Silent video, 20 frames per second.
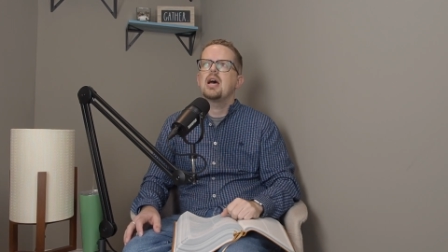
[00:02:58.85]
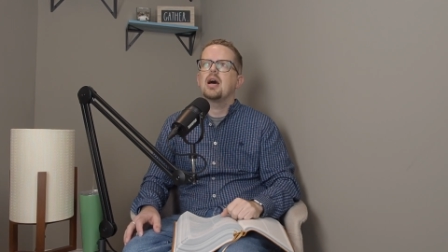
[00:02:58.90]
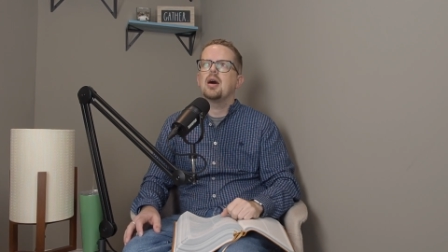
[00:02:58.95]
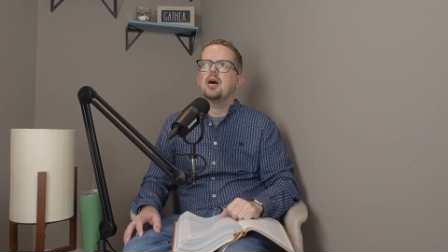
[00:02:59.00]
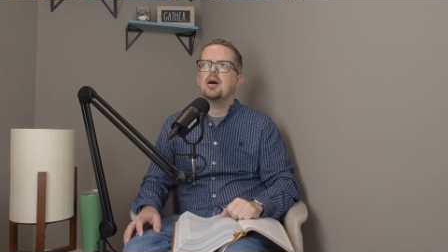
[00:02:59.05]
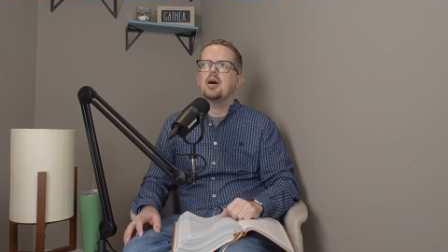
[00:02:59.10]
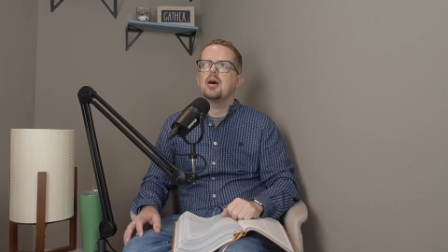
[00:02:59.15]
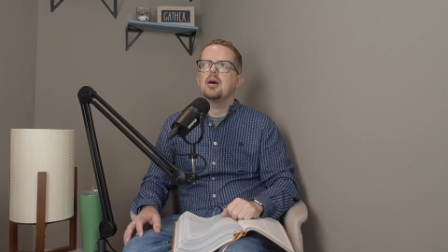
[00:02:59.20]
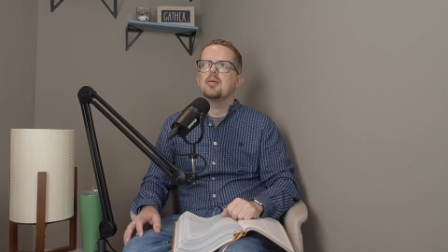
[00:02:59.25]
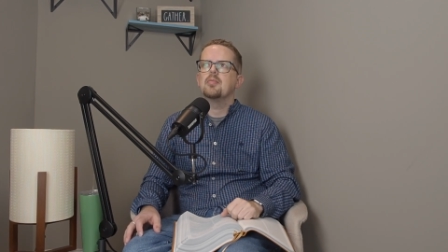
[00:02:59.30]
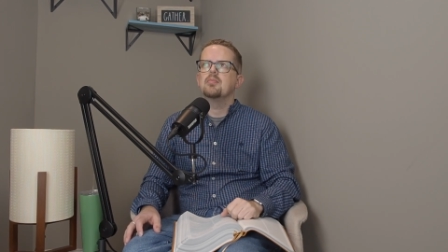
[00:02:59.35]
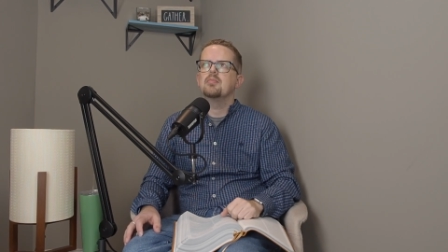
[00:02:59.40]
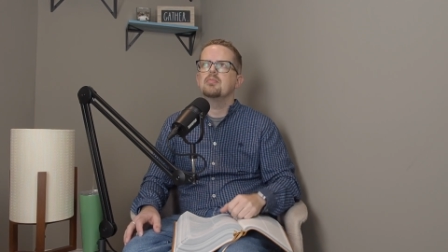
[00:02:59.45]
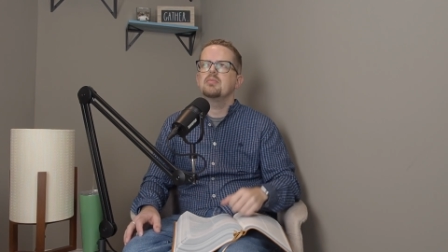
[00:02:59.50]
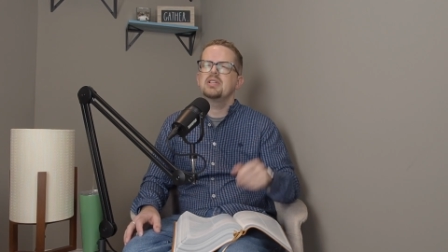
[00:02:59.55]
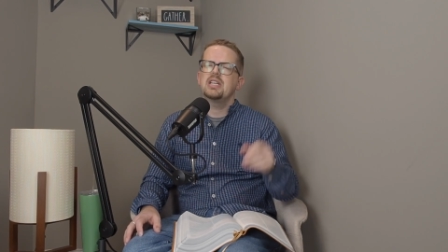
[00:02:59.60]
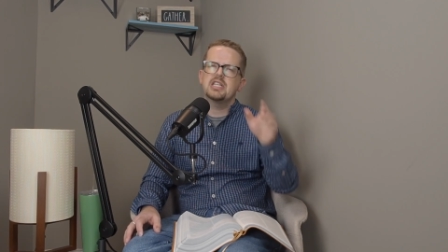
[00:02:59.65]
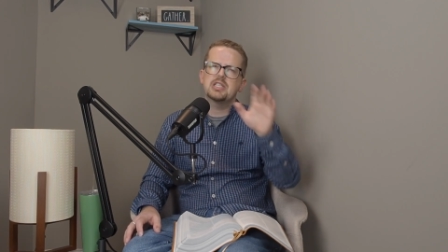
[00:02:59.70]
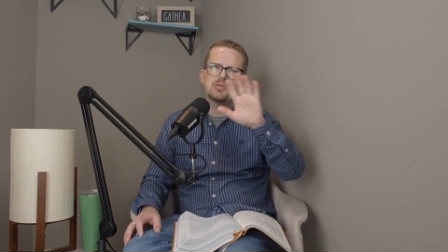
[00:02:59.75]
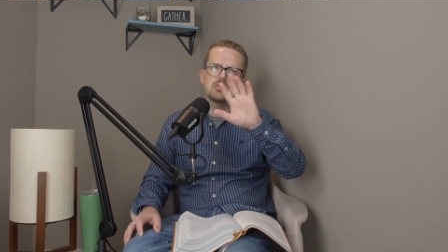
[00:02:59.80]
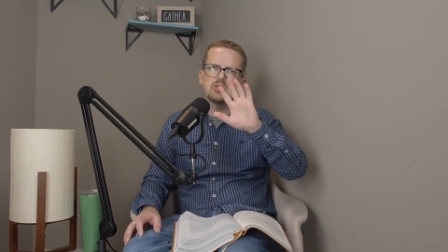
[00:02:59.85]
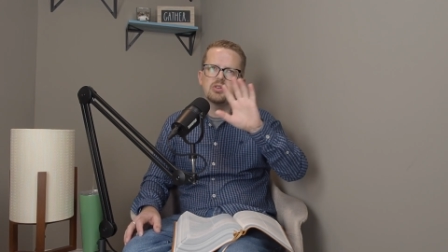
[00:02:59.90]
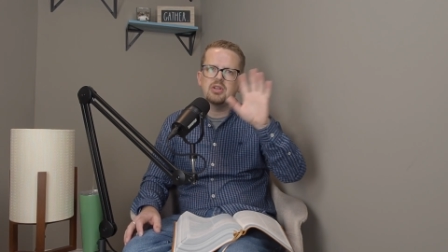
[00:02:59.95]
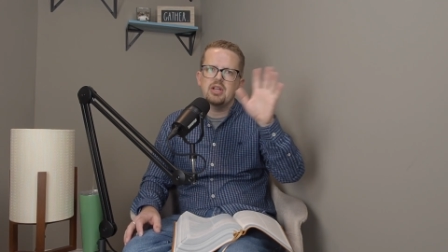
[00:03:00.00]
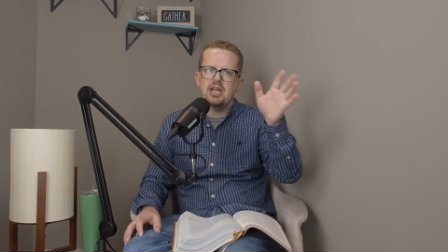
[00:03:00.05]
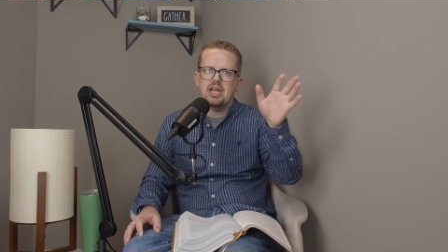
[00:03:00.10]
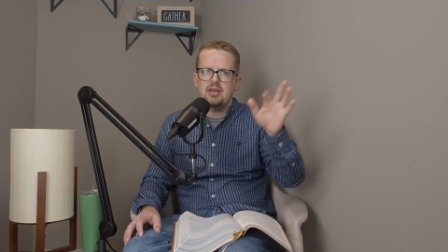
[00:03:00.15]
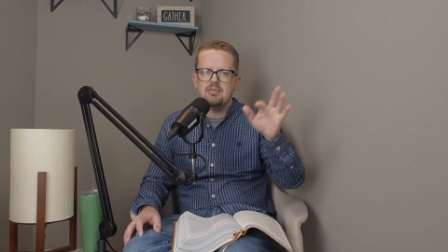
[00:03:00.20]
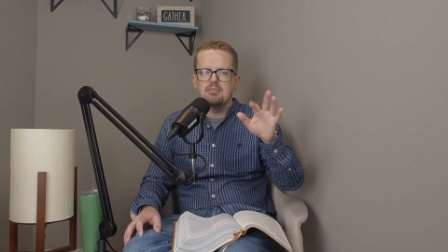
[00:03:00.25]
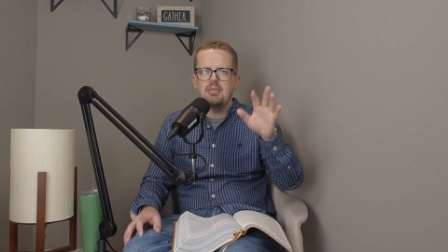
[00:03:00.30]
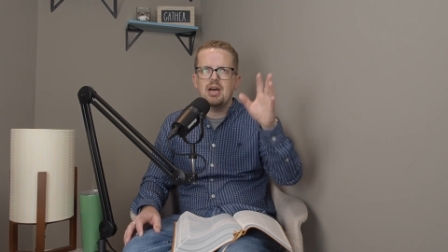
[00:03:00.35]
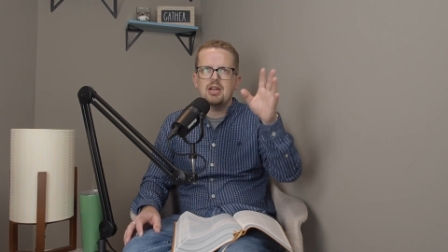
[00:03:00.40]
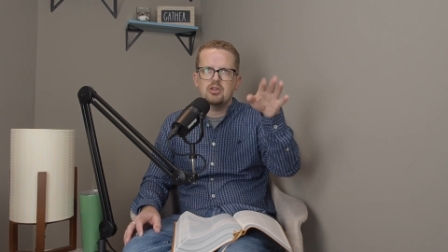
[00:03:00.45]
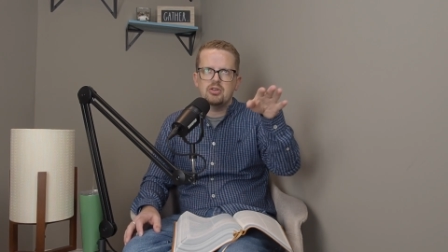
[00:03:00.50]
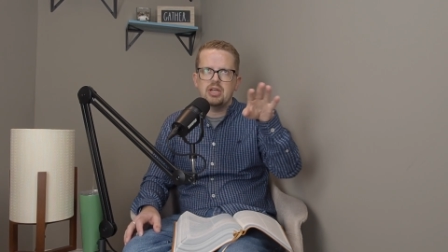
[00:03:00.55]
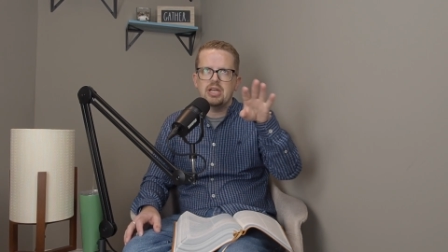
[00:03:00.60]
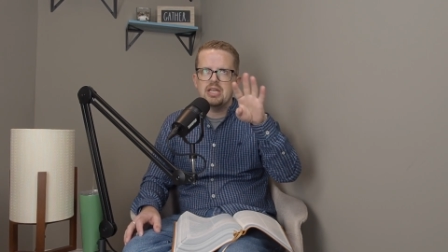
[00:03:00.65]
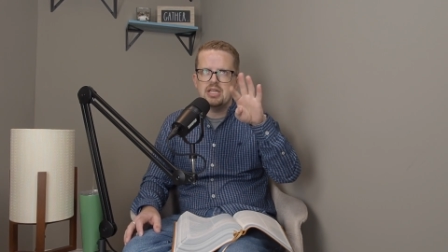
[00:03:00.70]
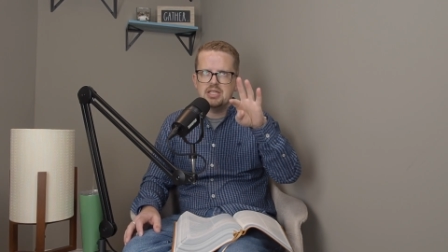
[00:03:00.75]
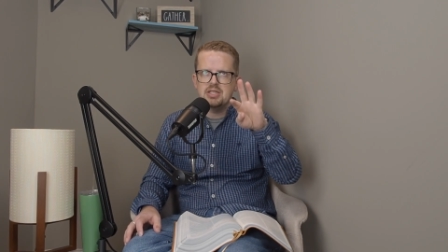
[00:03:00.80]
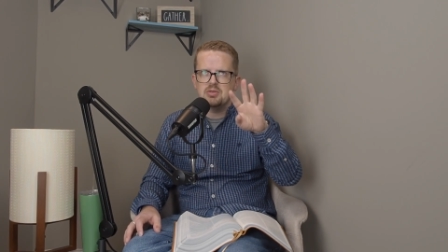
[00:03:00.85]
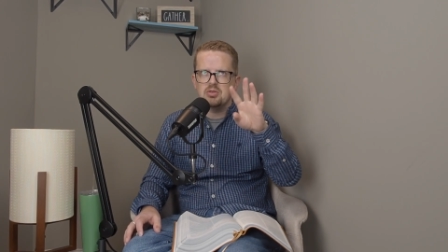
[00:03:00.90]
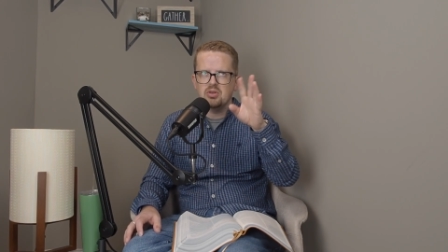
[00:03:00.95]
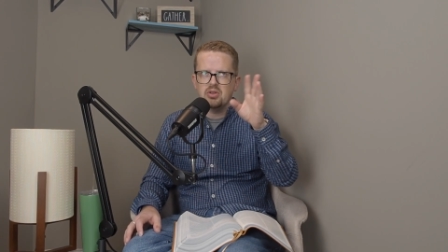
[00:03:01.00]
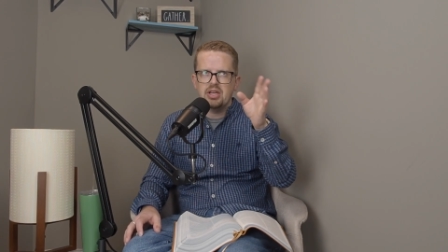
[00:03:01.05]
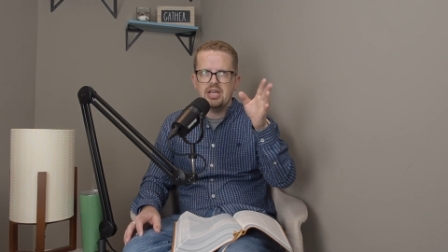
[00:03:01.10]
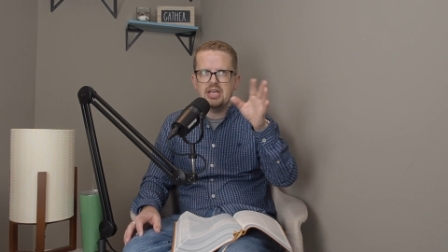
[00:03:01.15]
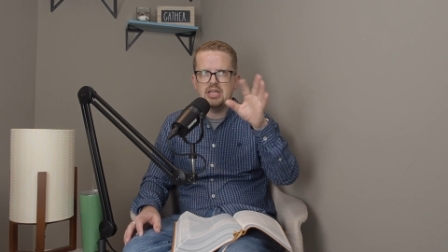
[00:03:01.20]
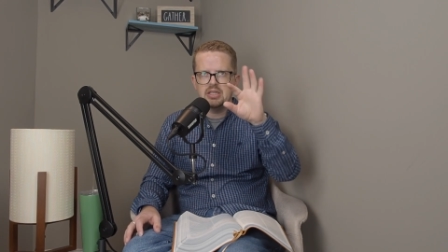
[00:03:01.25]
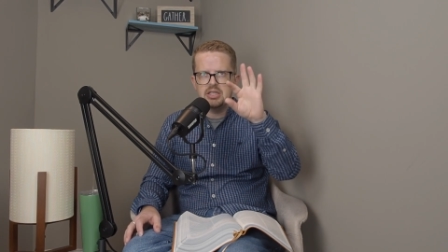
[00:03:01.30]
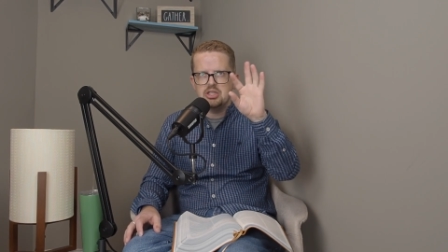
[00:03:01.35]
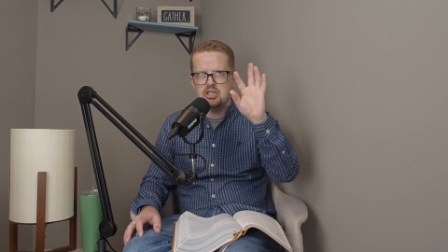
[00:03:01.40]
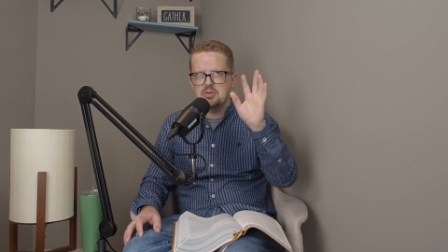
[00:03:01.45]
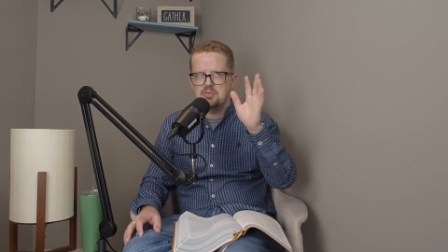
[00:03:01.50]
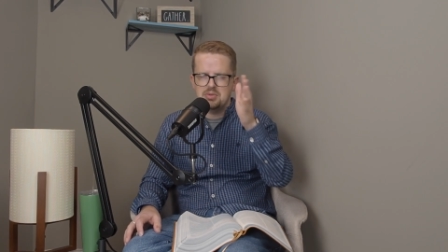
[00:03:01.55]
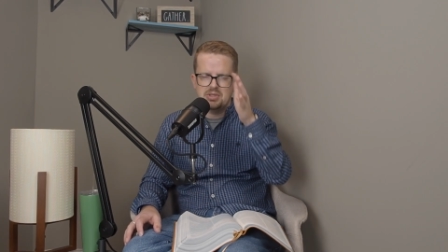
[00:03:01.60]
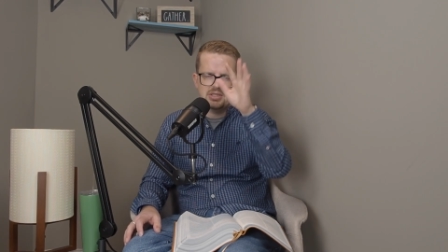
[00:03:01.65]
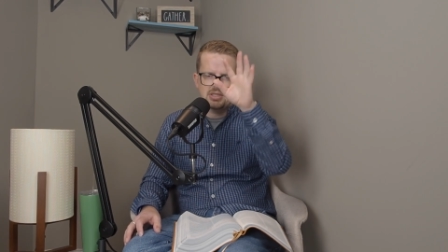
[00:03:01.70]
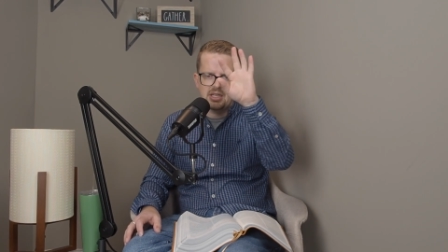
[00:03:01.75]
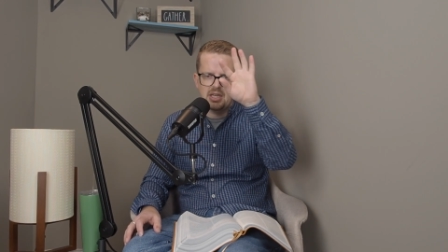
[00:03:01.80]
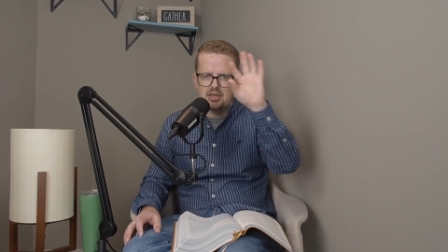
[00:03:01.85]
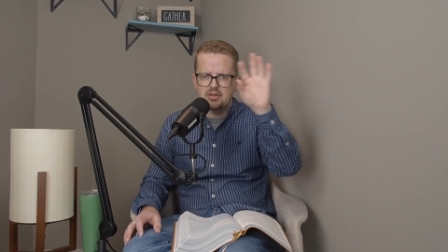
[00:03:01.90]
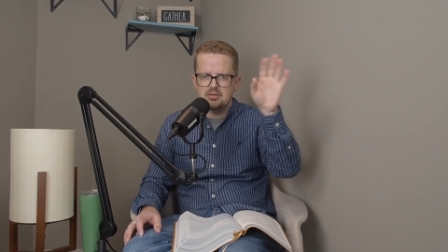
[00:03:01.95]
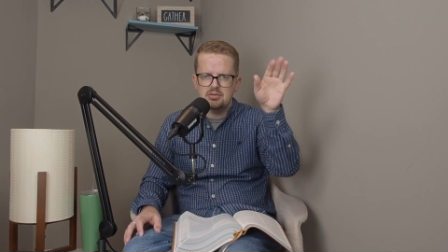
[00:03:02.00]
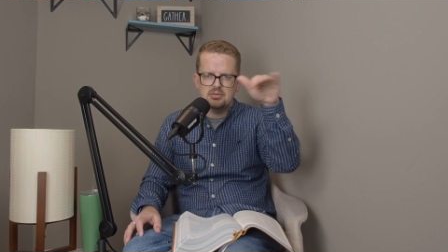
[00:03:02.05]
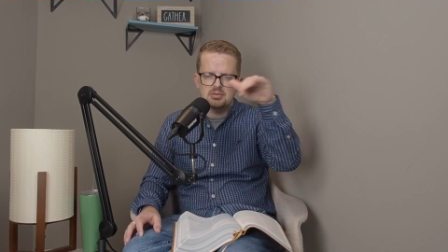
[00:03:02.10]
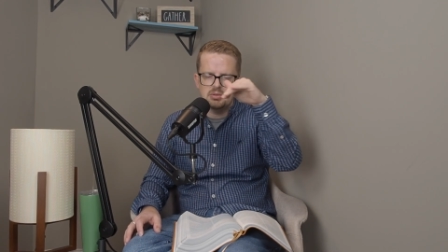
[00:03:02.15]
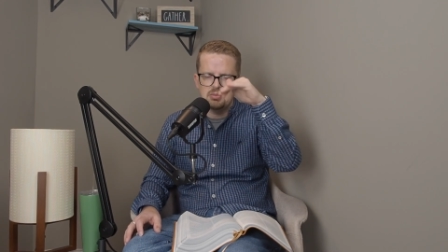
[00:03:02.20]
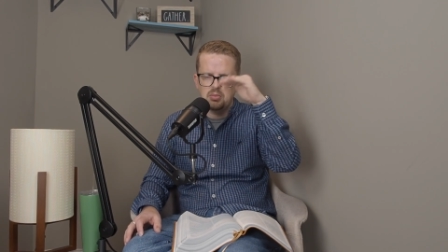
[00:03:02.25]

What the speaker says: Modern-day Israel and Egypt is kind of the